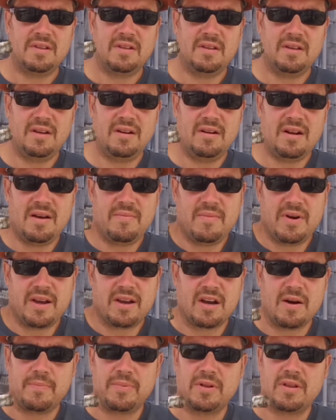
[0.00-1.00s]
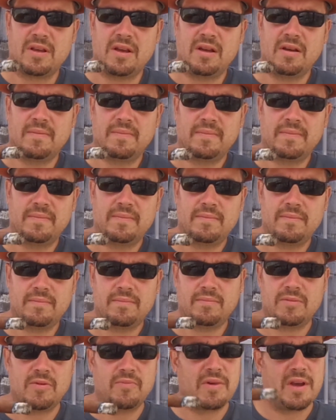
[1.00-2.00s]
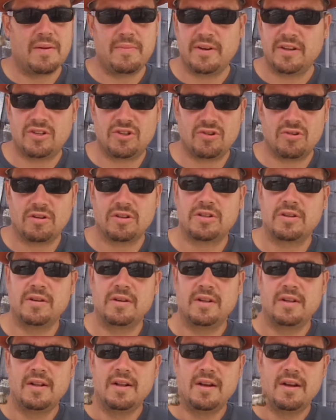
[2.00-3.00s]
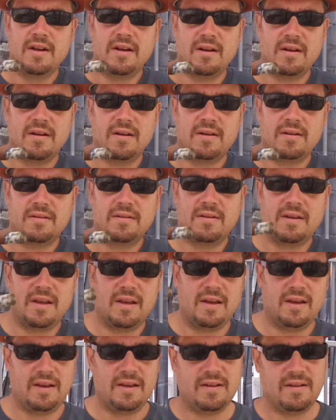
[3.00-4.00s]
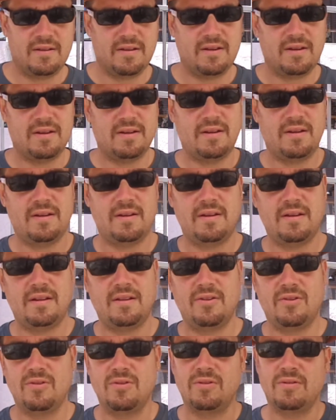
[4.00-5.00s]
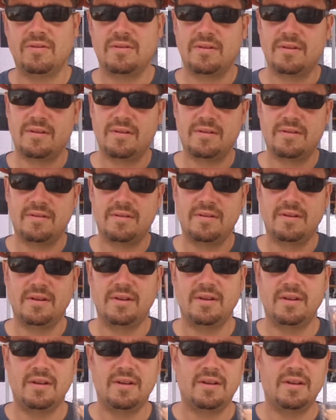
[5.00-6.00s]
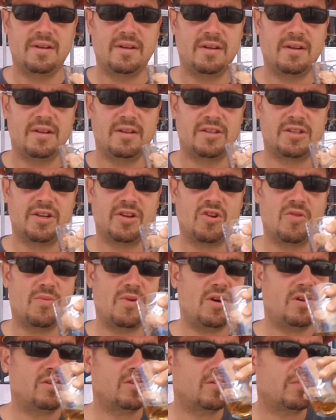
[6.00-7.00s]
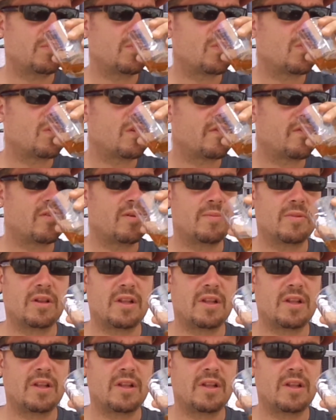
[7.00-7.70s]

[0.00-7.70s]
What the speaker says: you know, not my cup of tea, but maybe it's yours. And a little single malt from